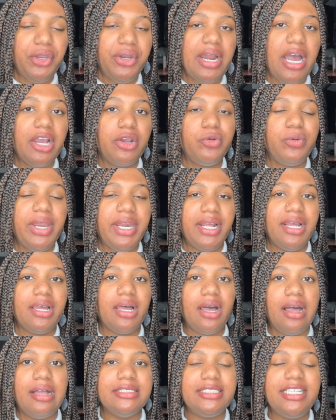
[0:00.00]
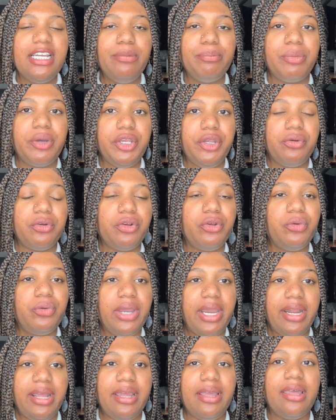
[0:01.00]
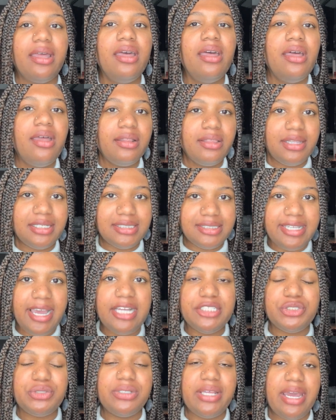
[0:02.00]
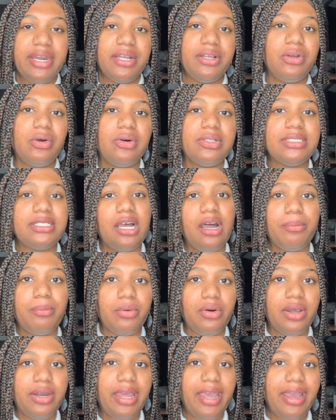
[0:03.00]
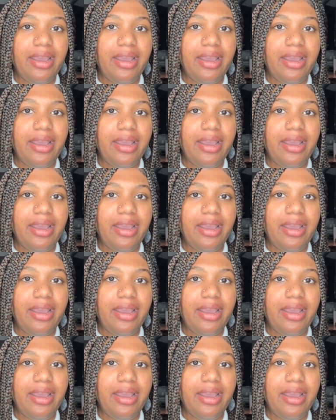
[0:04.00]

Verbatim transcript: You're not creating content, but you're creating the schedule that it goes up on